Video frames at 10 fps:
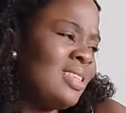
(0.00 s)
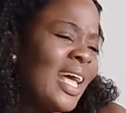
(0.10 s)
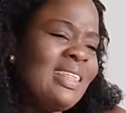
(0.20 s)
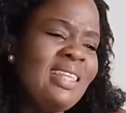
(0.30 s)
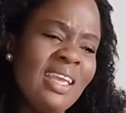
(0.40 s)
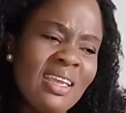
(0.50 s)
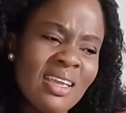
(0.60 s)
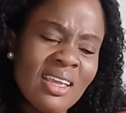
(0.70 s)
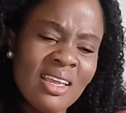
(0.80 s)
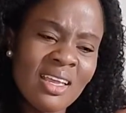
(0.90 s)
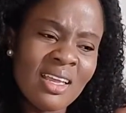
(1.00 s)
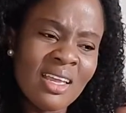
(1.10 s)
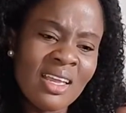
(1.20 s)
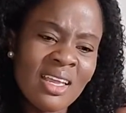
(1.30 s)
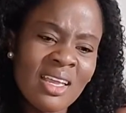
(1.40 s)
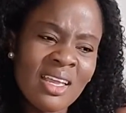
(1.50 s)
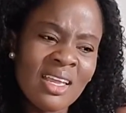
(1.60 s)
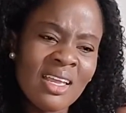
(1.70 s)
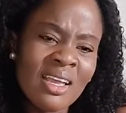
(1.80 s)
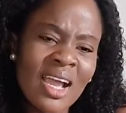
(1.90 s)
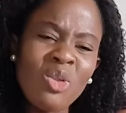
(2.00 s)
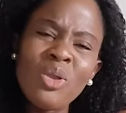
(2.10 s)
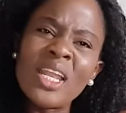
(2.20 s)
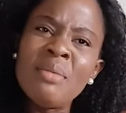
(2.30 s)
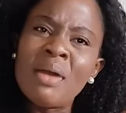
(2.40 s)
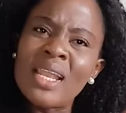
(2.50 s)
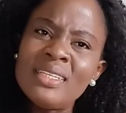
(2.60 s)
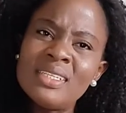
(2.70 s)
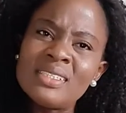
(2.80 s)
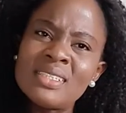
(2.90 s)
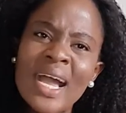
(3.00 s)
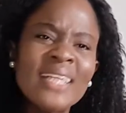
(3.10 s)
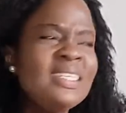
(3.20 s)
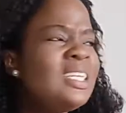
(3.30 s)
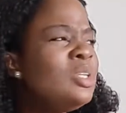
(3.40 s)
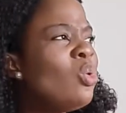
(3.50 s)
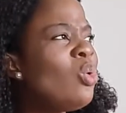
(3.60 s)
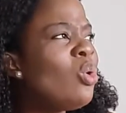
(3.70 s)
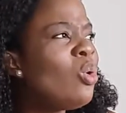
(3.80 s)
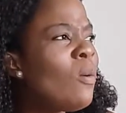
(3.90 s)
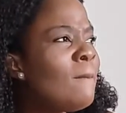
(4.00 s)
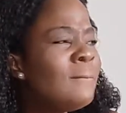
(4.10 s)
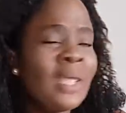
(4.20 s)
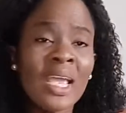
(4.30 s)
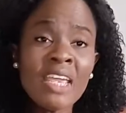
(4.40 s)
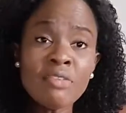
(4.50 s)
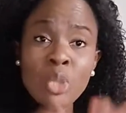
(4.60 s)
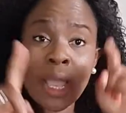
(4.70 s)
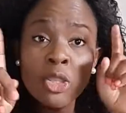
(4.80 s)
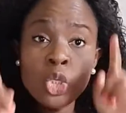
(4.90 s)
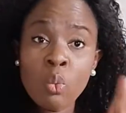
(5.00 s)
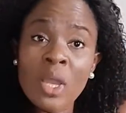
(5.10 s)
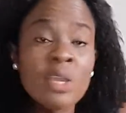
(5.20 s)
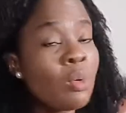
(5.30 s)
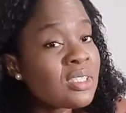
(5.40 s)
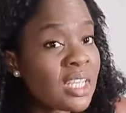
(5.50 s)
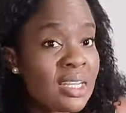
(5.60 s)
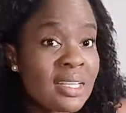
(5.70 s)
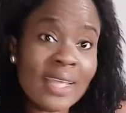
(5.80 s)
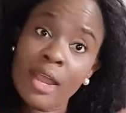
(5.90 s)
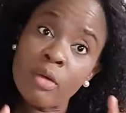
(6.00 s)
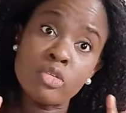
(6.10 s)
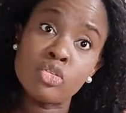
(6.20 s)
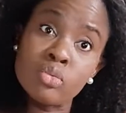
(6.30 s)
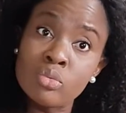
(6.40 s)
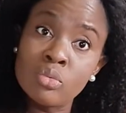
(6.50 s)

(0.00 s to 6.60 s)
That day, I look at a man like this. I didn't know. Even though I knew what he was saying, it's kind of true.